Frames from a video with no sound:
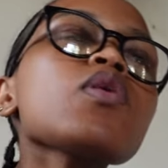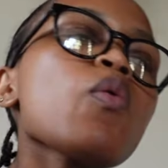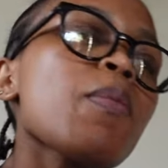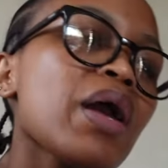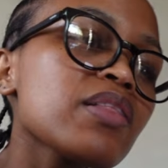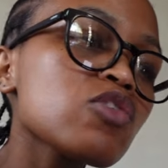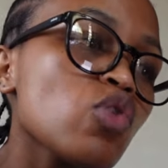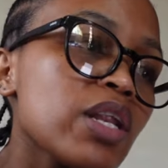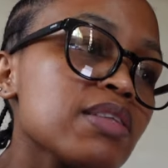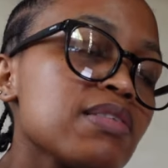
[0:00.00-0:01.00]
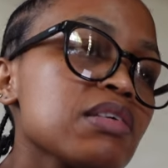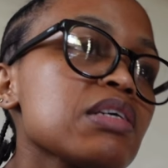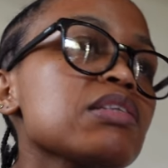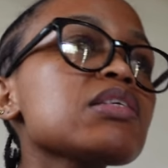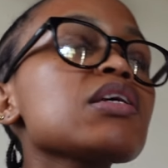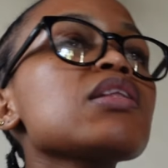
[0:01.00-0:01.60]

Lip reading: we're buying the toilet seat,